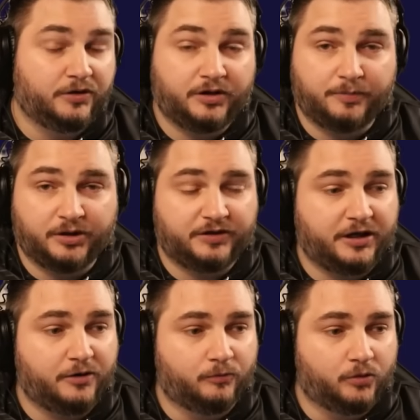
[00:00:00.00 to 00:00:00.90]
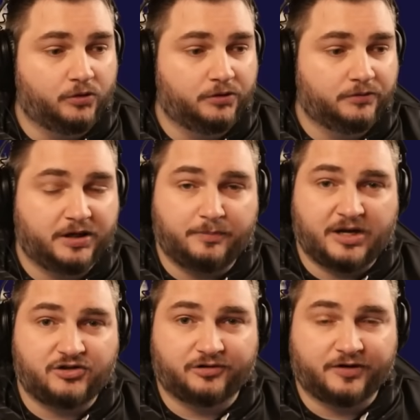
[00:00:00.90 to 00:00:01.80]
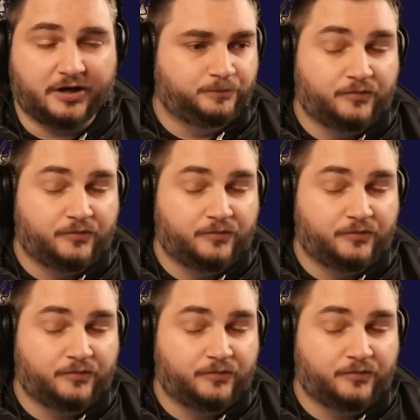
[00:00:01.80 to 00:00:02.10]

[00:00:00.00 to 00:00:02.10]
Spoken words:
Debilitating Roar, and Petrify.